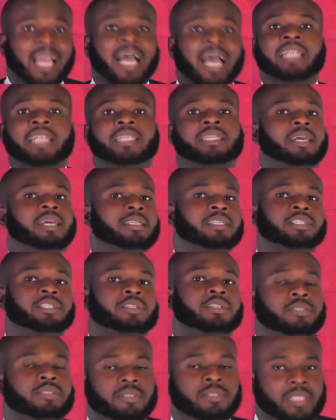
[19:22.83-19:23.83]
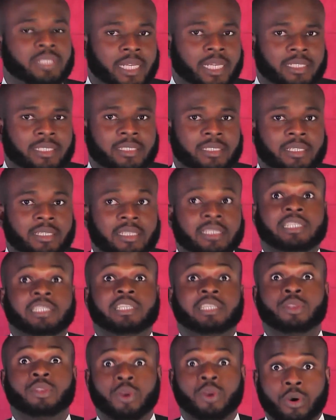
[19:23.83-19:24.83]
And in addition to that,
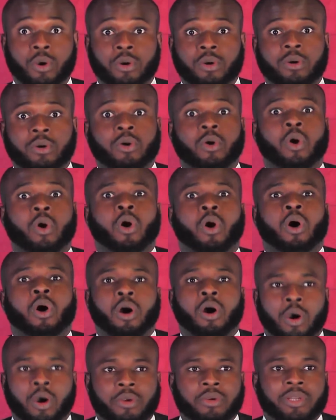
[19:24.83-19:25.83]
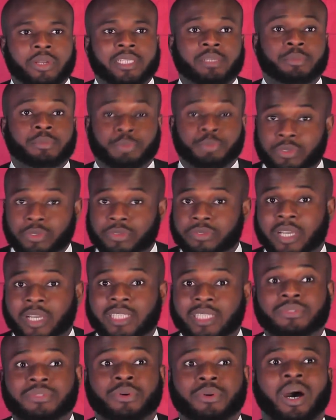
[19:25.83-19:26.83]
the law already
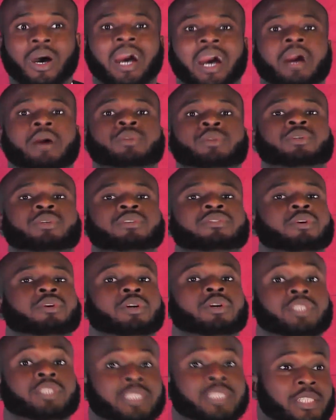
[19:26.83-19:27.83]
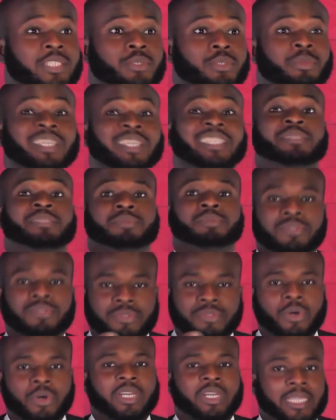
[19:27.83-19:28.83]
provides for out-of-court settlements
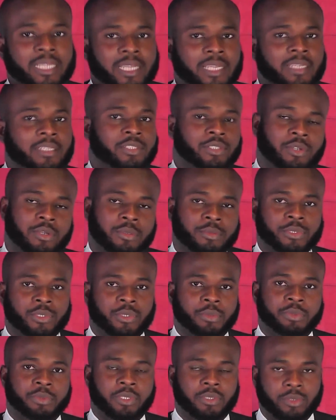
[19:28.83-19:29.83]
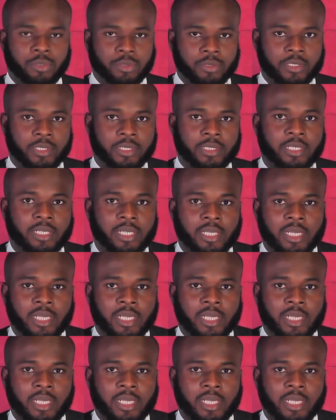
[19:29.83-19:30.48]
before a case comes up in court.